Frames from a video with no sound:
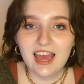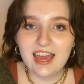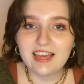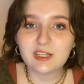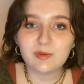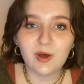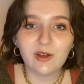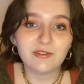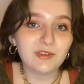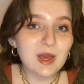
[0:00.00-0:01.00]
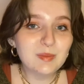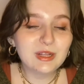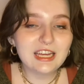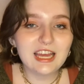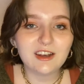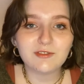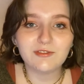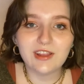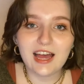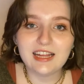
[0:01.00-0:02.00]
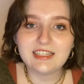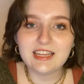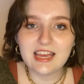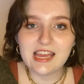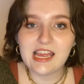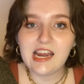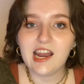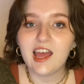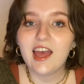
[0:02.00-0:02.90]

a small family in a flat in